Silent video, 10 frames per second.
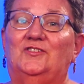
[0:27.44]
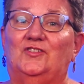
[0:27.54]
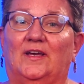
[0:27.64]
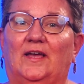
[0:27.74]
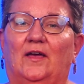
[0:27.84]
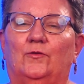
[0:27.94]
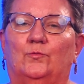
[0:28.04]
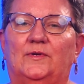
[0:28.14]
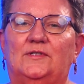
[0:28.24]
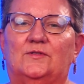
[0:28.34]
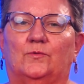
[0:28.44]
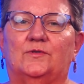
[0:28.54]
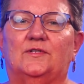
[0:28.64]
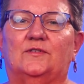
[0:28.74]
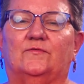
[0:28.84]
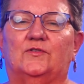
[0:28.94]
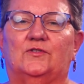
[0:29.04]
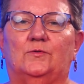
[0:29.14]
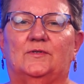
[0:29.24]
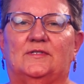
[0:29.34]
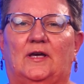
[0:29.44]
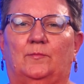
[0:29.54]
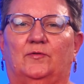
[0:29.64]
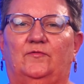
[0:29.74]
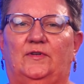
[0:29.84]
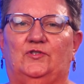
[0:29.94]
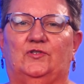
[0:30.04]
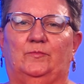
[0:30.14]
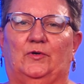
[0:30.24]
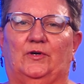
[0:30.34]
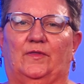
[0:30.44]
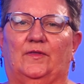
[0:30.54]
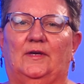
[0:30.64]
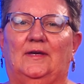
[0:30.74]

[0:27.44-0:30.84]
Check out the resources for Suicide Prevention Month.